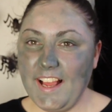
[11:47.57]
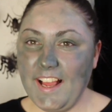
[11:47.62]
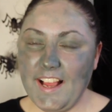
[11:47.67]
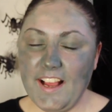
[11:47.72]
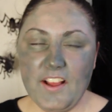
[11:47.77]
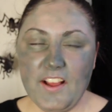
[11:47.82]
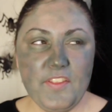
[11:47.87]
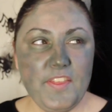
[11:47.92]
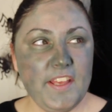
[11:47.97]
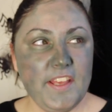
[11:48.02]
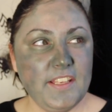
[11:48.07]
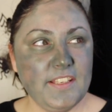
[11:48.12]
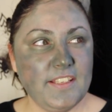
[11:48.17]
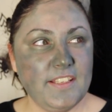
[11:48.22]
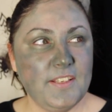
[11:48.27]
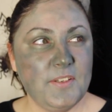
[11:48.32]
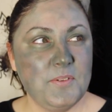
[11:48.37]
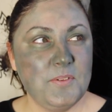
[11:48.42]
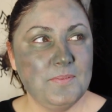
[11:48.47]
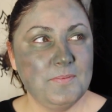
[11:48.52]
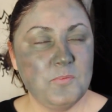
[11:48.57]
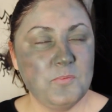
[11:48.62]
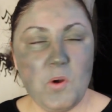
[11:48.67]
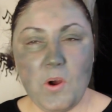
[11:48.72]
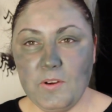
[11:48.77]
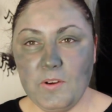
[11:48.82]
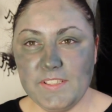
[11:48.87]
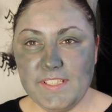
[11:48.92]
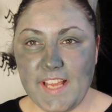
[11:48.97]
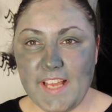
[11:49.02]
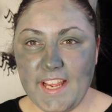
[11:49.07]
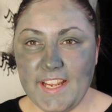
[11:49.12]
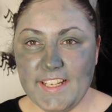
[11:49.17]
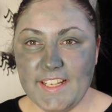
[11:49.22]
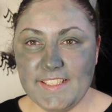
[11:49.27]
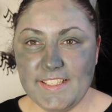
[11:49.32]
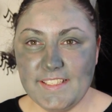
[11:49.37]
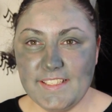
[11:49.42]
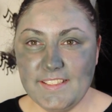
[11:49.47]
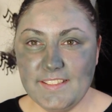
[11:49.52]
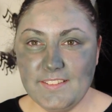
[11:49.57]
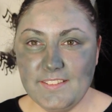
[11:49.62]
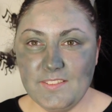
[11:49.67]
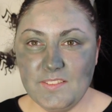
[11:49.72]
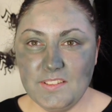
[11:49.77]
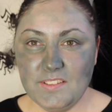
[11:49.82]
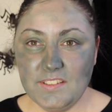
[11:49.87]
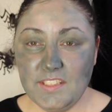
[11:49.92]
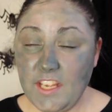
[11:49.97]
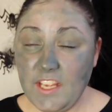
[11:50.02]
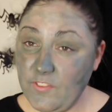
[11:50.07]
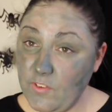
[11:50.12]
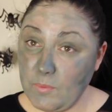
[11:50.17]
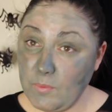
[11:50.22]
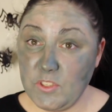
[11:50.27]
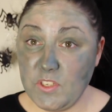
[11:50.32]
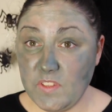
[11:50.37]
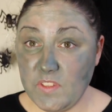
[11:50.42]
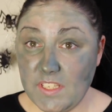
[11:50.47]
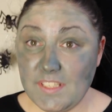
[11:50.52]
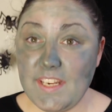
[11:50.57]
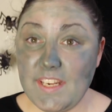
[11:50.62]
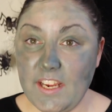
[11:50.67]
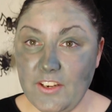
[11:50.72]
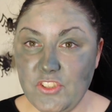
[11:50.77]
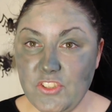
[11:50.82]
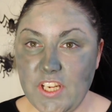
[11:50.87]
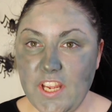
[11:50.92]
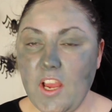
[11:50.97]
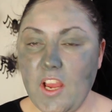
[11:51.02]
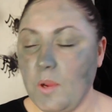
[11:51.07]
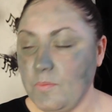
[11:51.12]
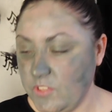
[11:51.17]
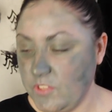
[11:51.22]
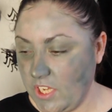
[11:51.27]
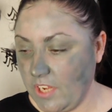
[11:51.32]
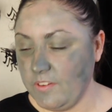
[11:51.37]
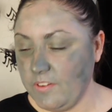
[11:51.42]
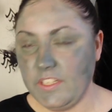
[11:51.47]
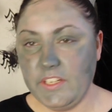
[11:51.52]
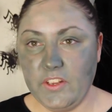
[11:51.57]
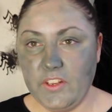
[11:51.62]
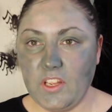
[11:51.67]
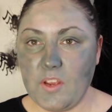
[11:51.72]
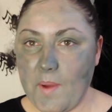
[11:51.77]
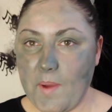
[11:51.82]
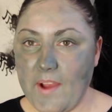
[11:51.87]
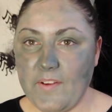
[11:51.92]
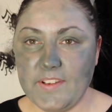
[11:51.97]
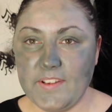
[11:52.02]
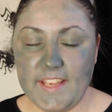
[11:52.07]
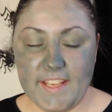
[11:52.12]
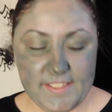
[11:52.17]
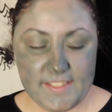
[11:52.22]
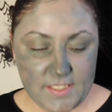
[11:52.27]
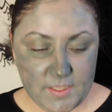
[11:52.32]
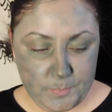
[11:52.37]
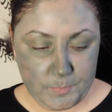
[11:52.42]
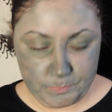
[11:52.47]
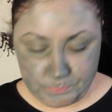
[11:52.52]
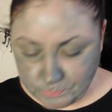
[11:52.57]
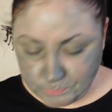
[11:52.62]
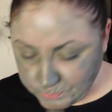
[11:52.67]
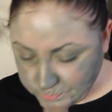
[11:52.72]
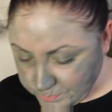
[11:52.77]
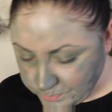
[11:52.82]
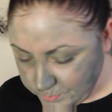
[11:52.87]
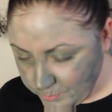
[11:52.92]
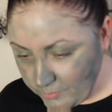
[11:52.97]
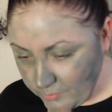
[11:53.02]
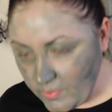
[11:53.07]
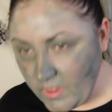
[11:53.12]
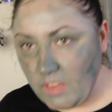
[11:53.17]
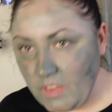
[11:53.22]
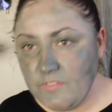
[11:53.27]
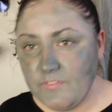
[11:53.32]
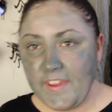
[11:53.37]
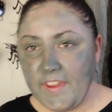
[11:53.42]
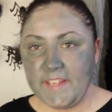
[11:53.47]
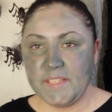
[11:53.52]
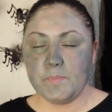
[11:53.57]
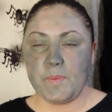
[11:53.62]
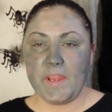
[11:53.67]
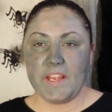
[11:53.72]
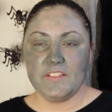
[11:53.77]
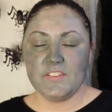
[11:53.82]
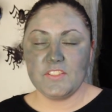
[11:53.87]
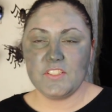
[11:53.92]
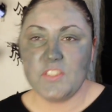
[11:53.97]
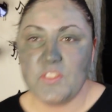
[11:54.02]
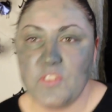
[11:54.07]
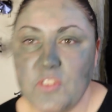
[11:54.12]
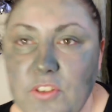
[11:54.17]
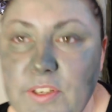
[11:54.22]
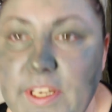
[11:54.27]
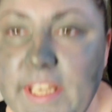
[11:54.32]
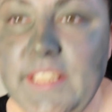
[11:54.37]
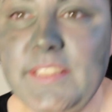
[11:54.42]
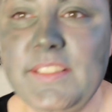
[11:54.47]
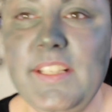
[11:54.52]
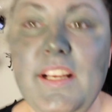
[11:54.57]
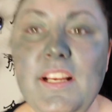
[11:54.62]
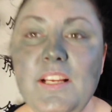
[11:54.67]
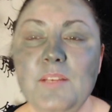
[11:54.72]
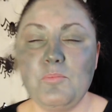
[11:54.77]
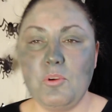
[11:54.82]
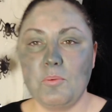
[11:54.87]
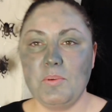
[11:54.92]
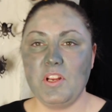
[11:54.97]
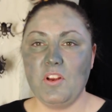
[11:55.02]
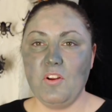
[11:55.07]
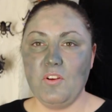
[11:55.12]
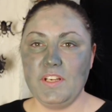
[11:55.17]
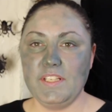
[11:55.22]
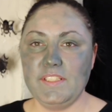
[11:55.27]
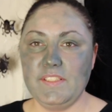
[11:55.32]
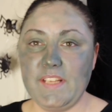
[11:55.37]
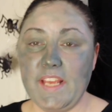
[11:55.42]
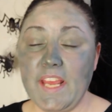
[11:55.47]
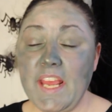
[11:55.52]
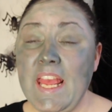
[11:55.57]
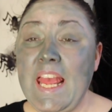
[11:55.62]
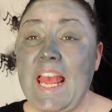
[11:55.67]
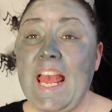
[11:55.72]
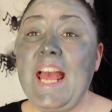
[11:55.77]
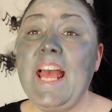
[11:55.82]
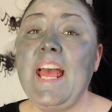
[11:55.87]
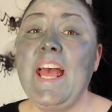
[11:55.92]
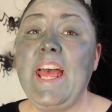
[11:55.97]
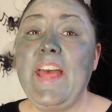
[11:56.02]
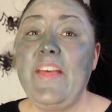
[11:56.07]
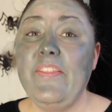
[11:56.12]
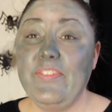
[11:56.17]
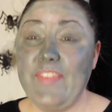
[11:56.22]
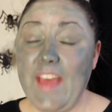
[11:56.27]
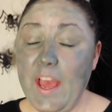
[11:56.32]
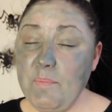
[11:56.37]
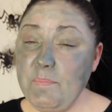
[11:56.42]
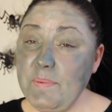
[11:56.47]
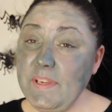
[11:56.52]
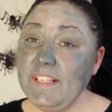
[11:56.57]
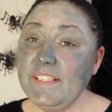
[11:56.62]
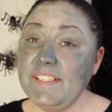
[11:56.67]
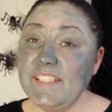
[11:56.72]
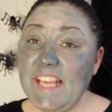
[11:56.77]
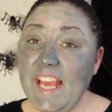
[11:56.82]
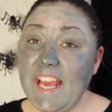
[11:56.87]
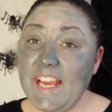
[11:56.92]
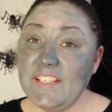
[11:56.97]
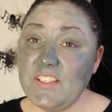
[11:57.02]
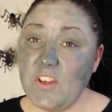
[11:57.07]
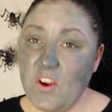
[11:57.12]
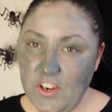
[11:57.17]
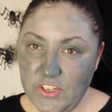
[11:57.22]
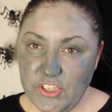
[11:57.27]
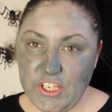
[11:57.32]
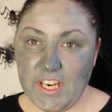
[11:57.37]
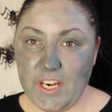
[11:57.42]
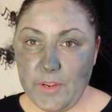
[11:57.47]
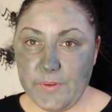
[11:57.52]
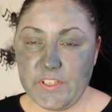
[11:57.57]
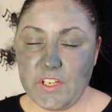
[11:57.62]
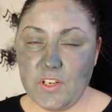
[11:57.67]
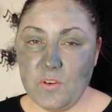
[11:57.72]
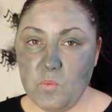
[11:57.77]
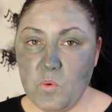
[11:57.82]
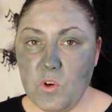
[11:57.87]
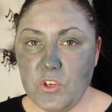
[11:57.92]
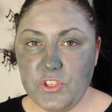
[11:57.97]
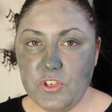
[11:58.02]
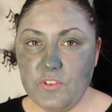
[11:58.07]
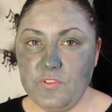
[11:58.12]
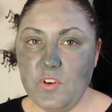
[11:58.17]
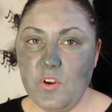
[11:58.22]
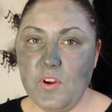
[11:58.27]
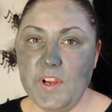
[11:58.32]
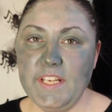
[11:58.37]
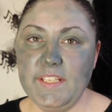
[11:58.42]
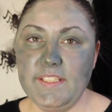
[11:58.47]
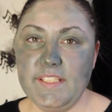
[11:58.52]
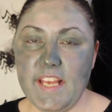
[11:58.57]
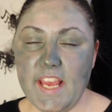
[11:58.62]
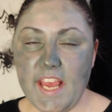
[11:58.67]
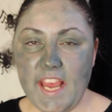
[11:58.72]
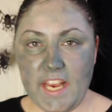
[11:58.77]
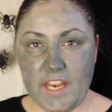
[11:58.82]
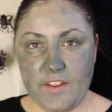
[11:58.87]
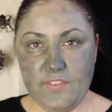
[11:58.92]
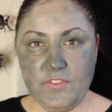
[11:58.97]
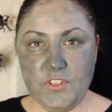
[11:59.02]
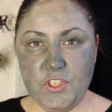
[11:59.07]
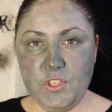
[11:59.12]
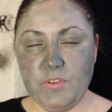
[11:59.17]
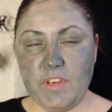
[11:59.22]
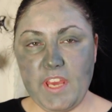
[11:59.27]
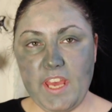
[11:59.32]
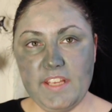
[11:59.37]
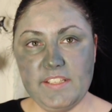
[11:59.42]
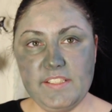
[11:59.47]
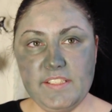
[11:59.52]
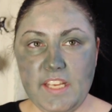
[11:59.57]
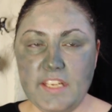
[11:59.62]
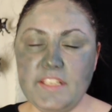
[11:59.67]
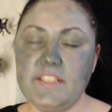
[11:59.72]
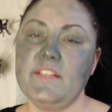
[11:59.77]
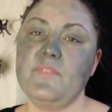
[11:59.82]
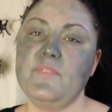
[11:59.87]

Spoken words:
I think what I'll say is, if I'm doing this next year, I'm totally going to go out and get some face paint to do the green. Probably a lot easier. That being said, eyeshadow is going to wash off a lot easier, and if you get a sudden